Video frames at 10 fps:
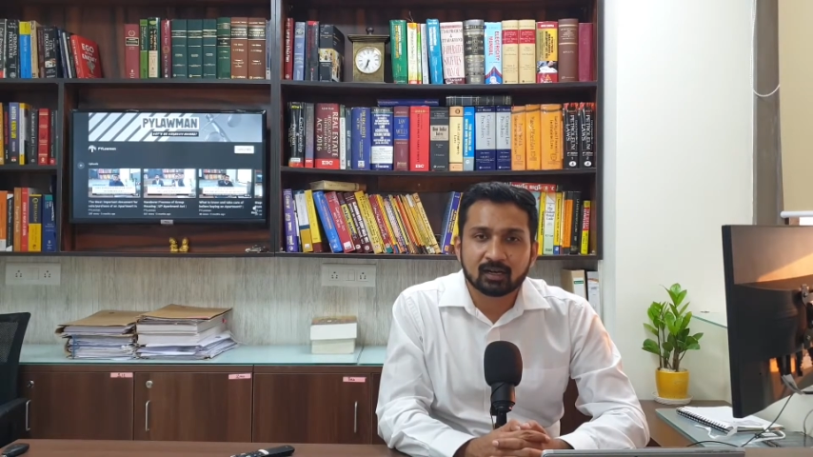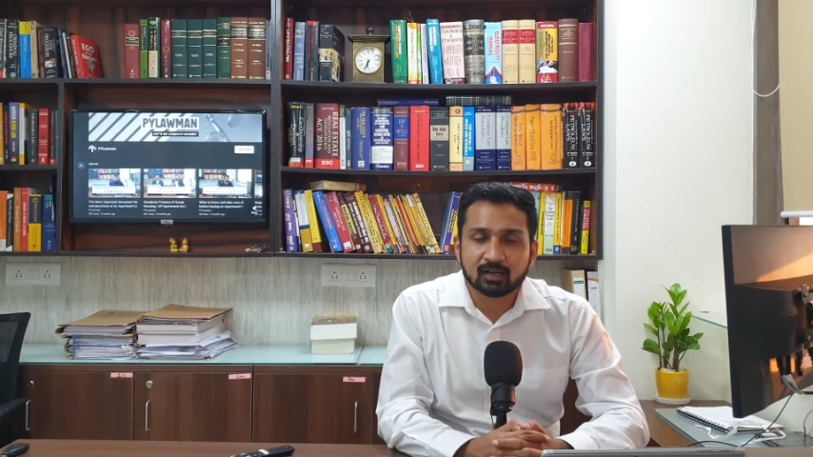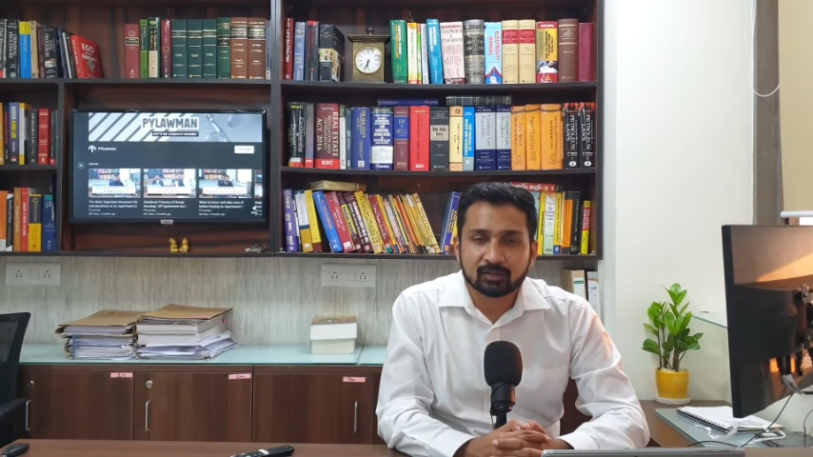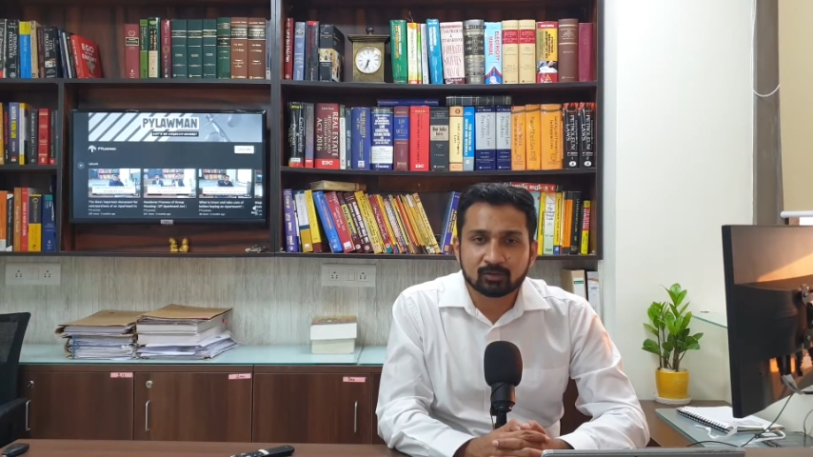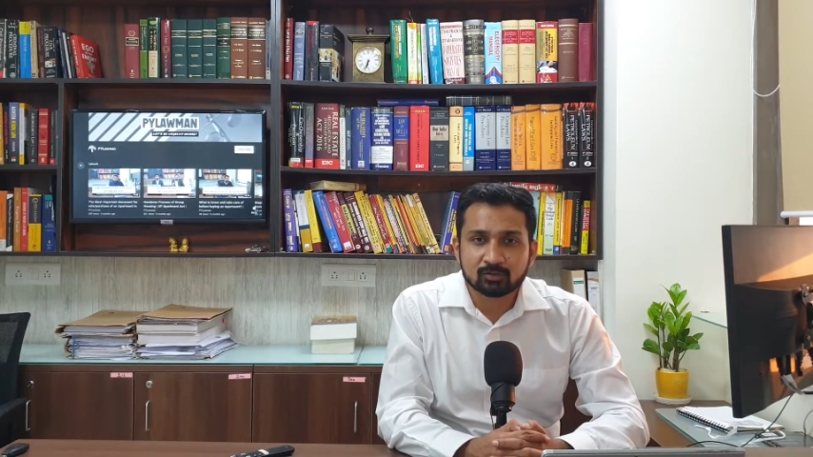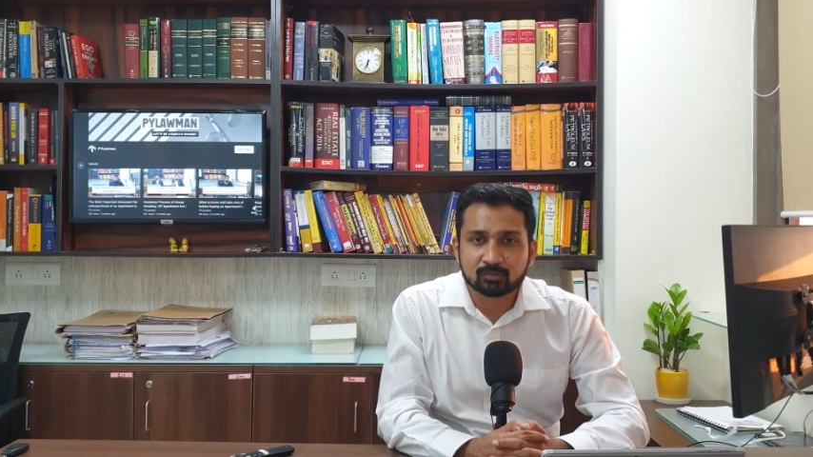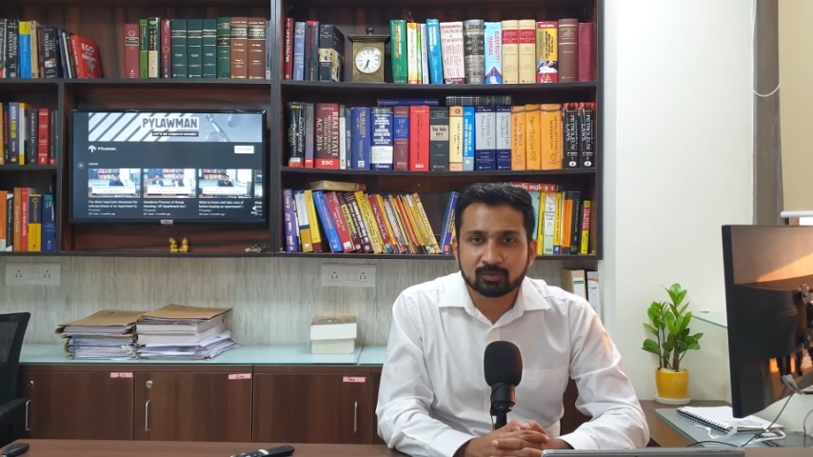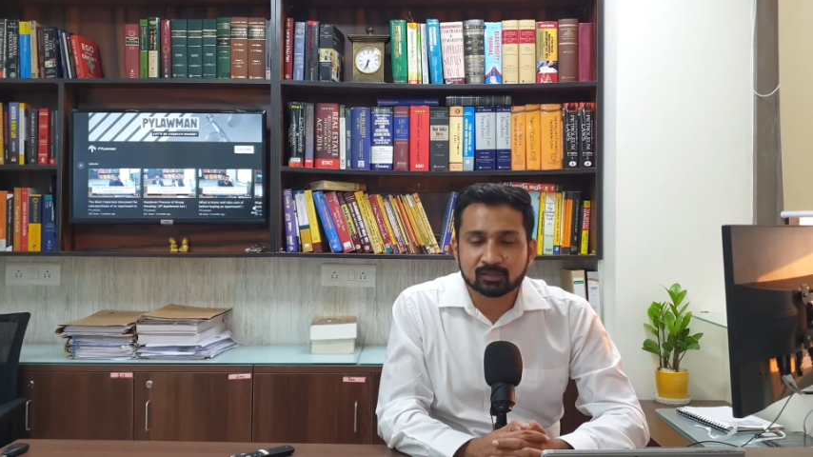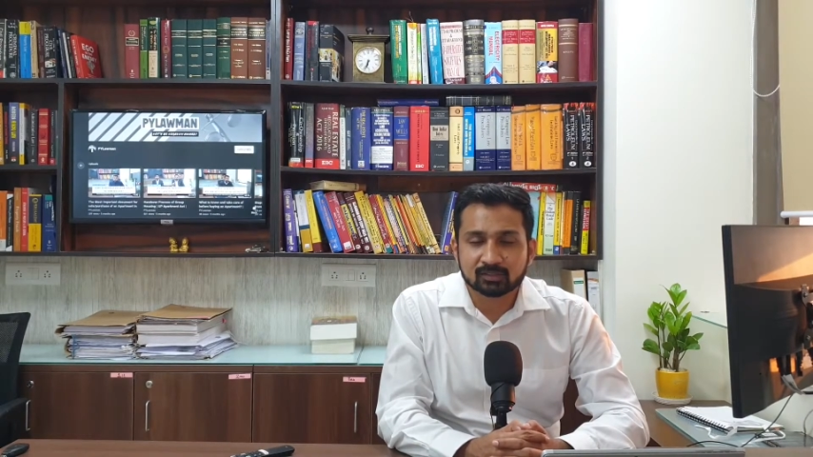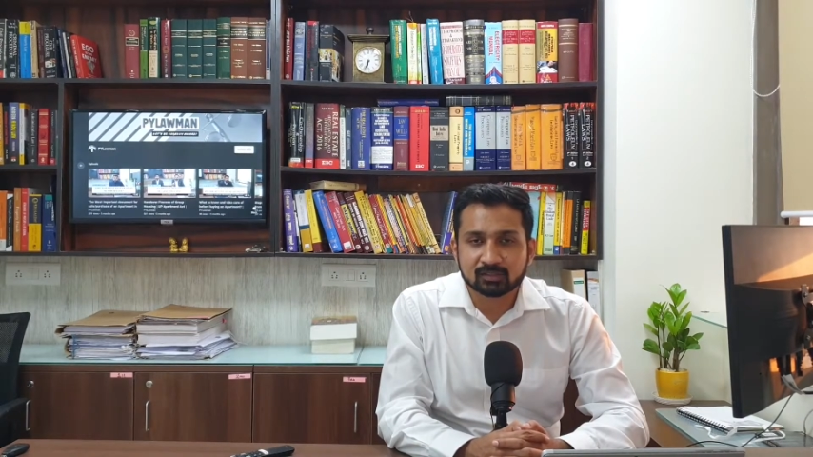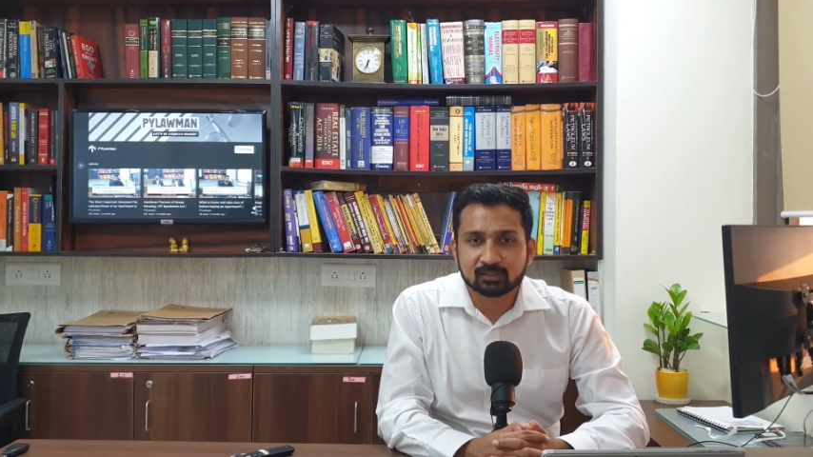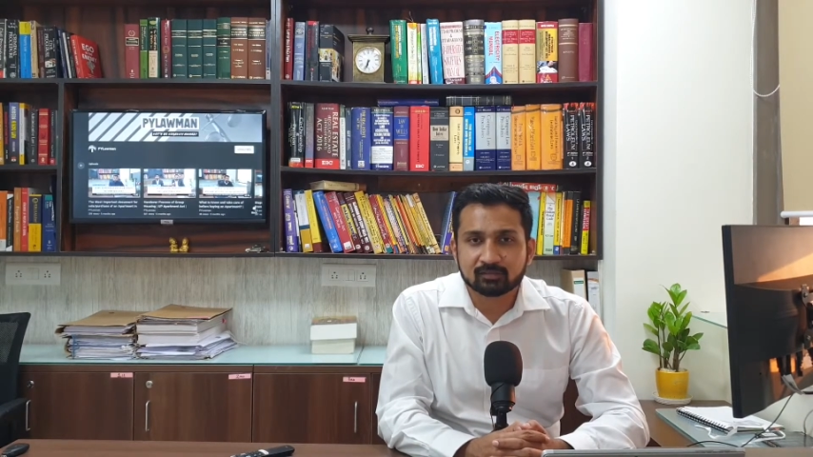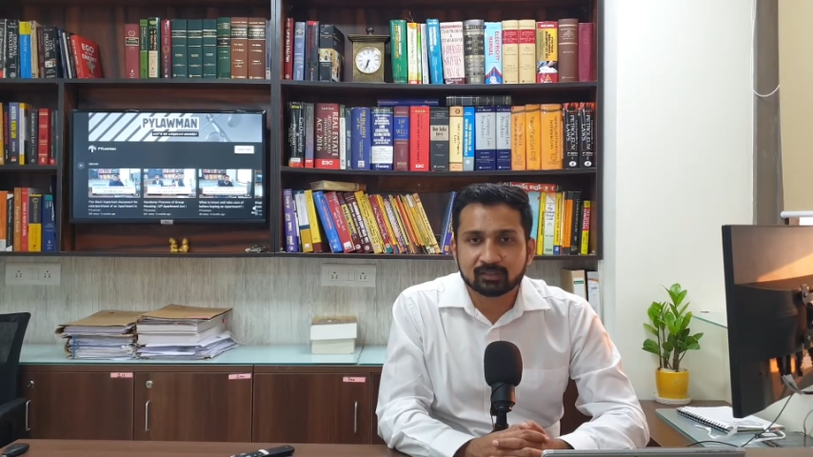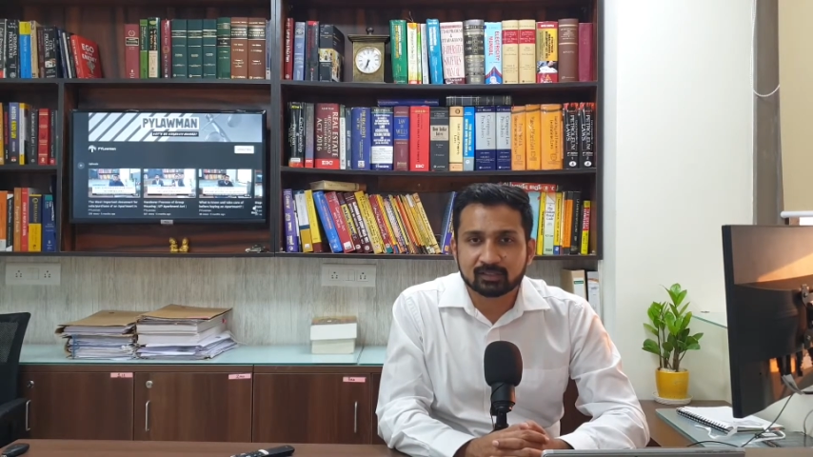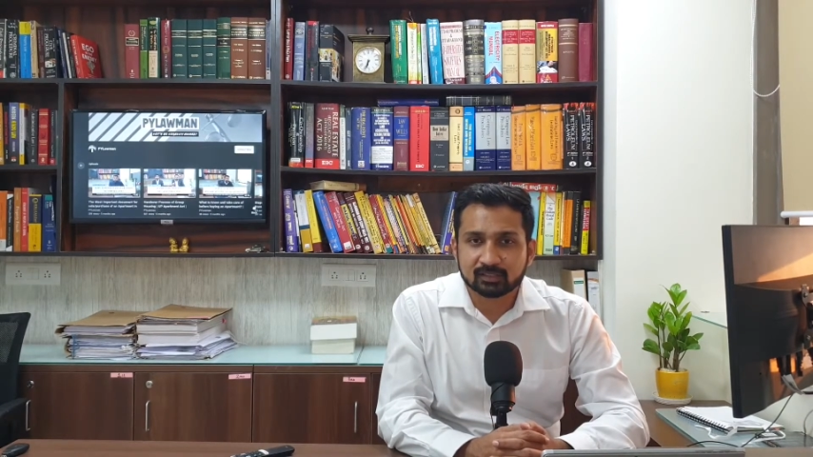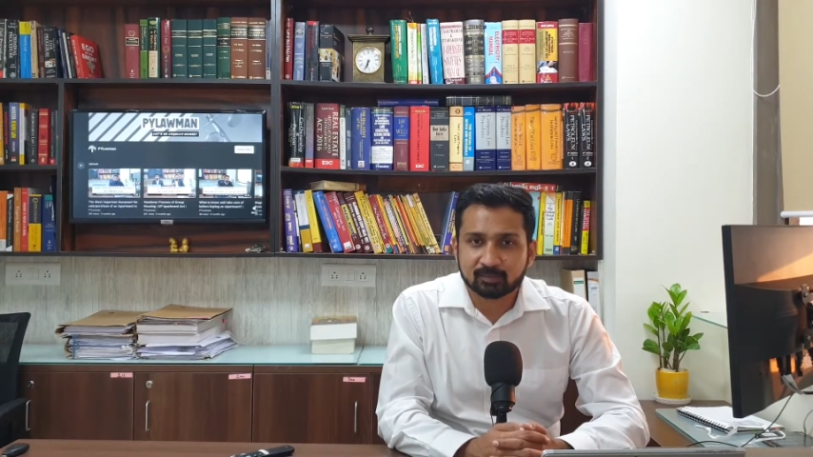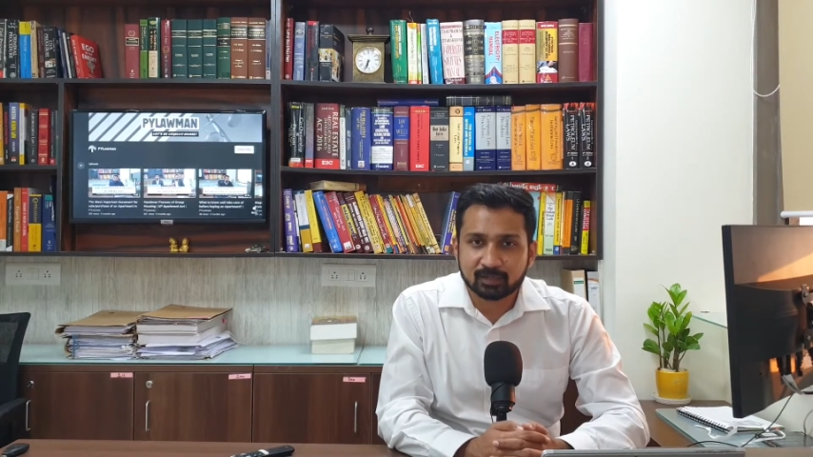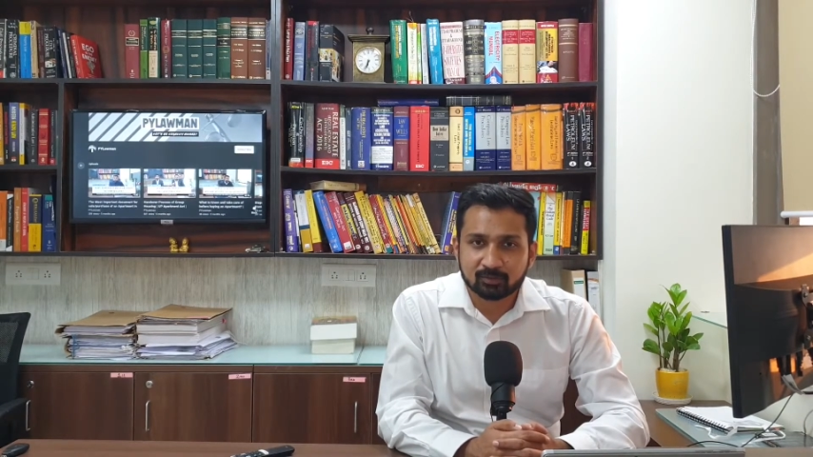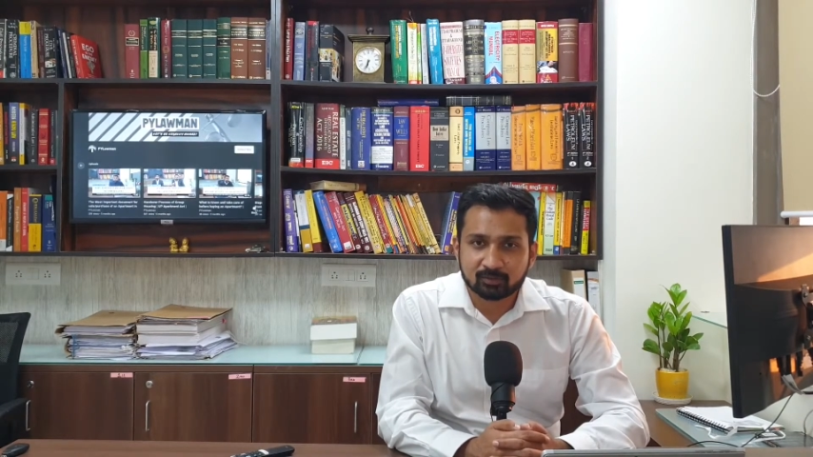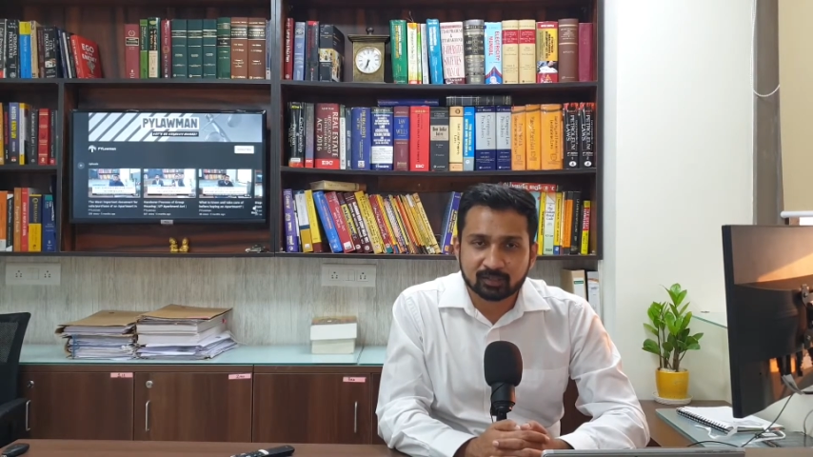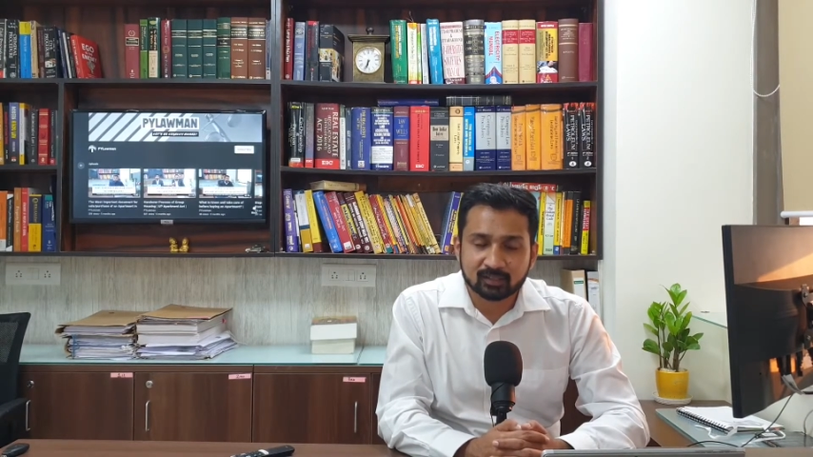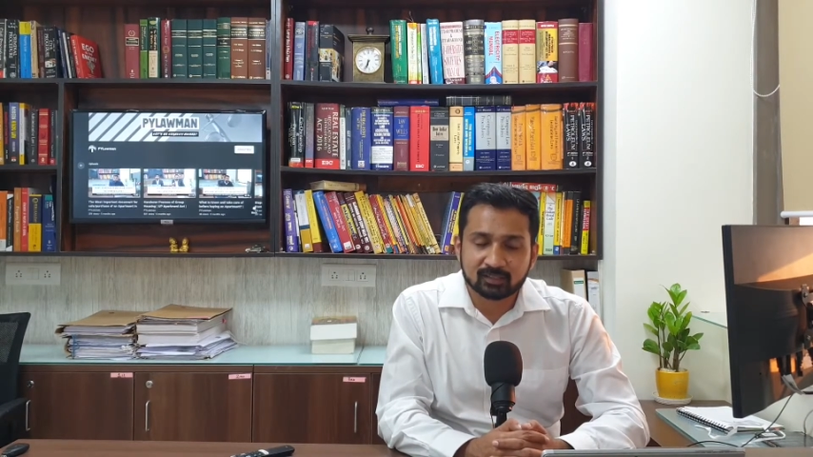accused person with respect to their